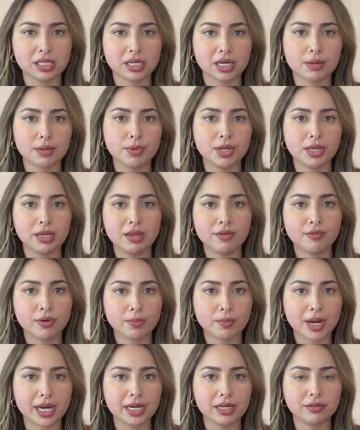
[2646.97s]
I mean, even
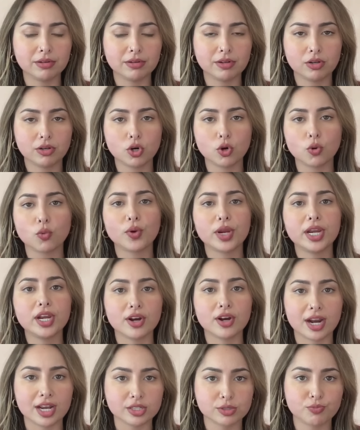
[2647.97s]
my career
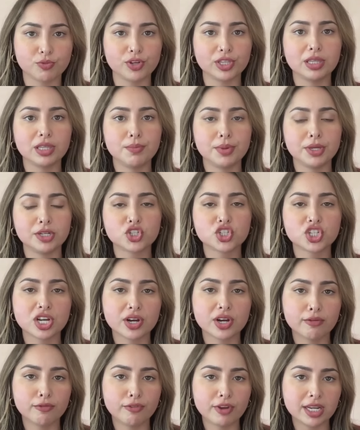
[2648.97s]
has really been
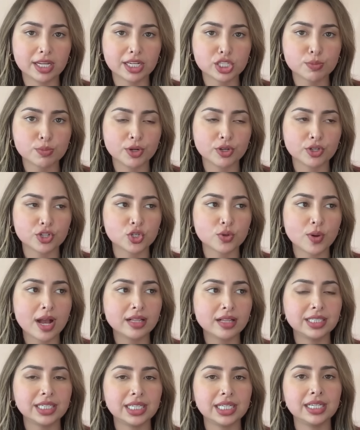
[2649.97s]
sharing Vedic
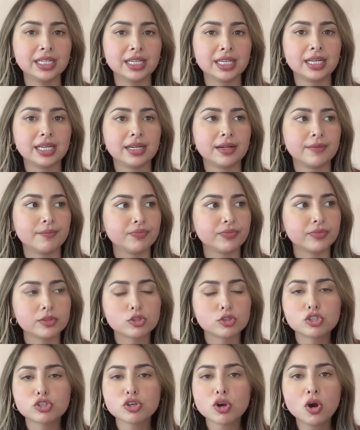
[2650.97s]
spirituality yes
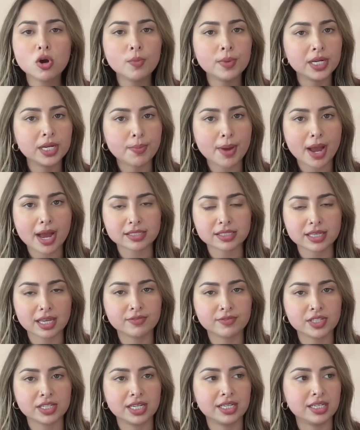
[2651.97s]
so many past lives
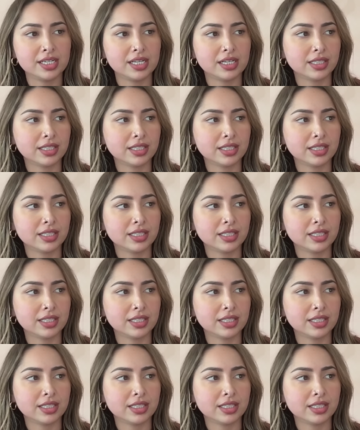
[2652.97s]
in India.